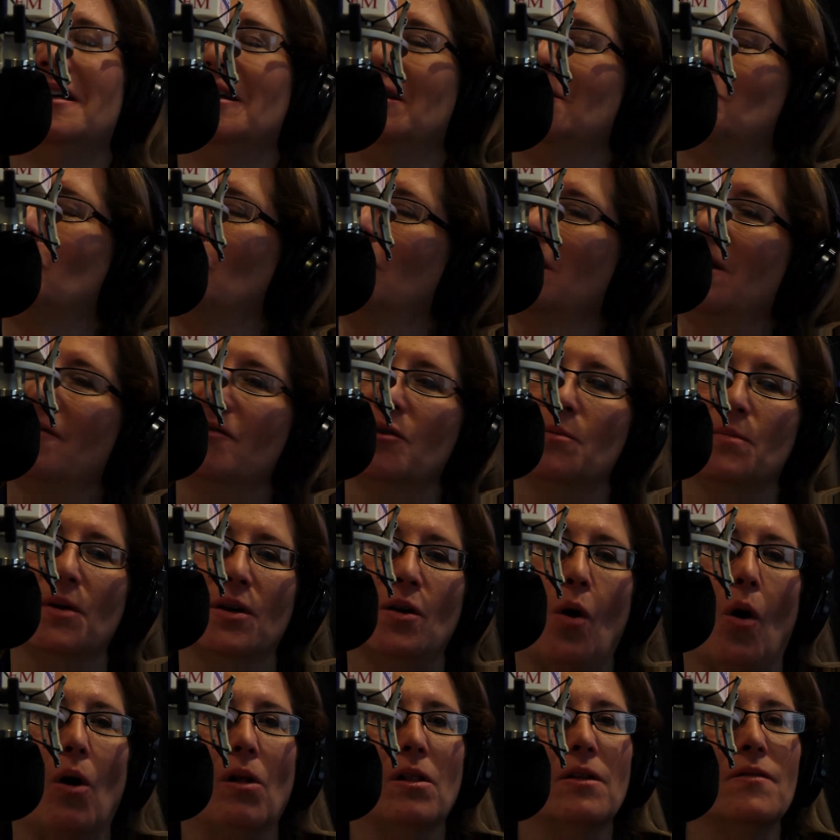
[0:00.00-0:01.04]
and whatever, but
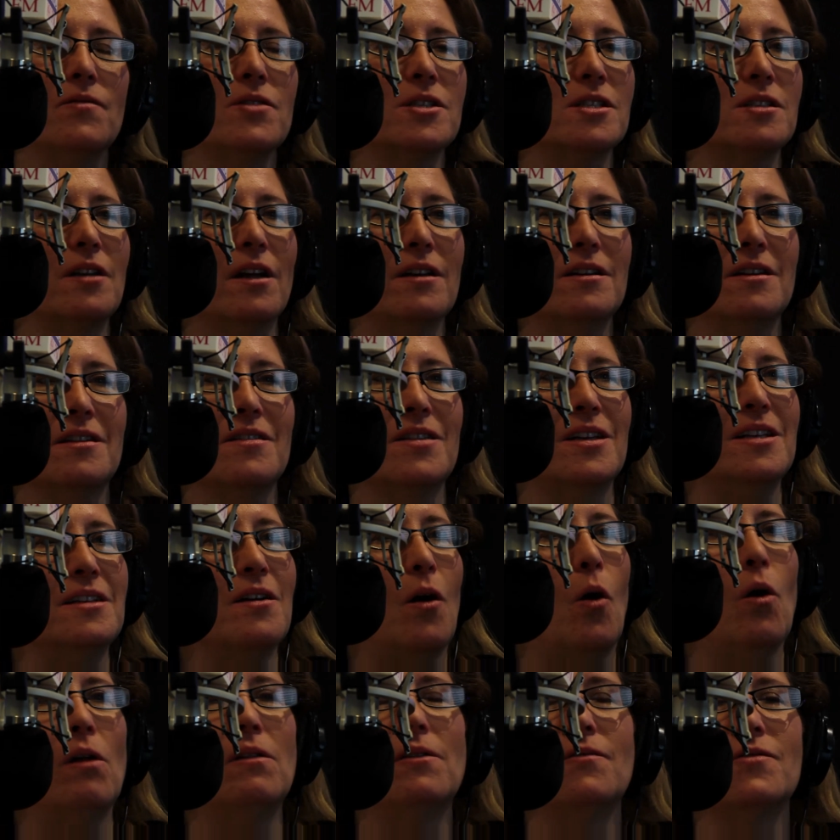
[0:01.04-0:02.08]
all of a sudden,
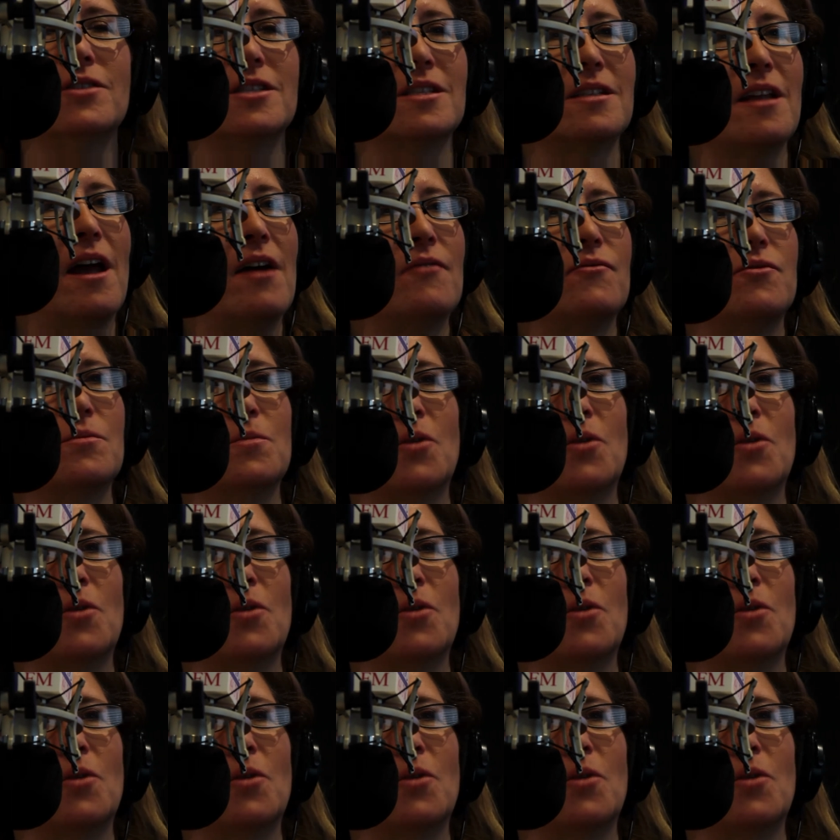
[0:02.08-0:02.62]
all of the staff from